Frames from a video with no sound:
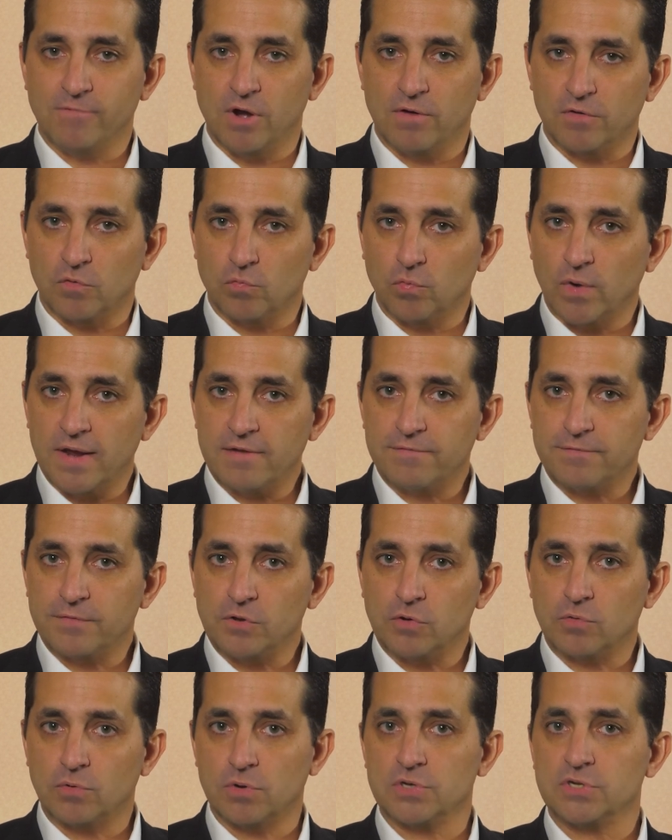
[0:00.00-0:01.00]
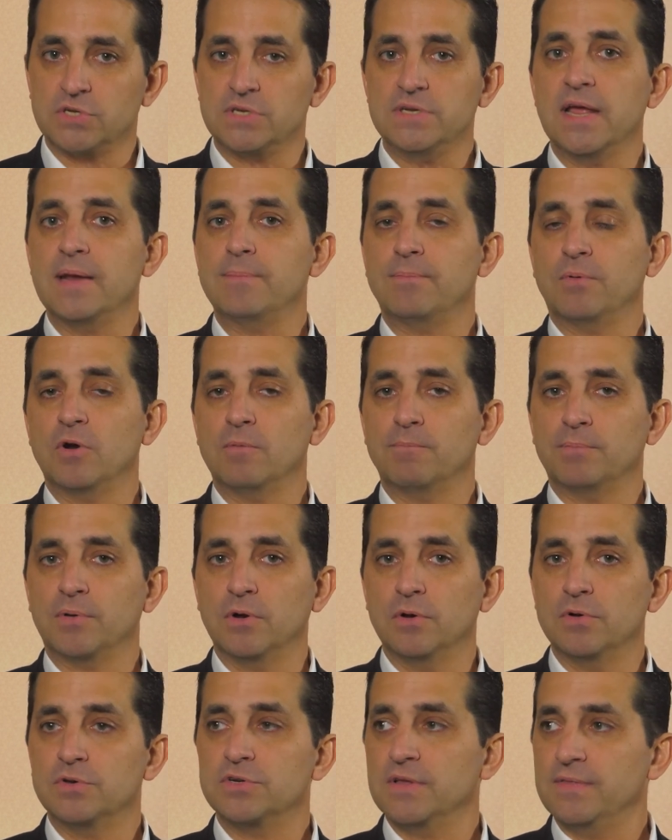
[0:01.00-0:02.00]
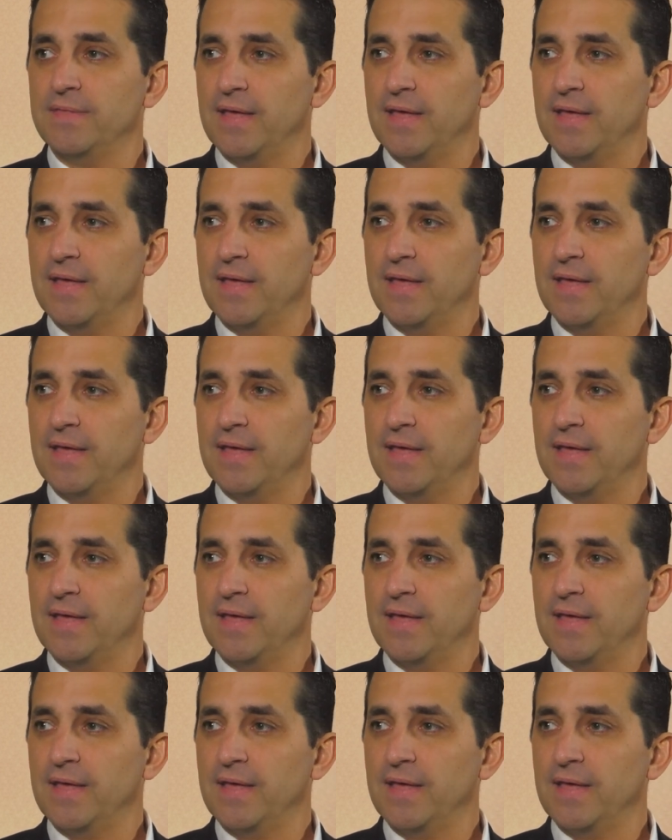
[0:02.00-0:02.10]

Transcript: a rifle or a sniper approach,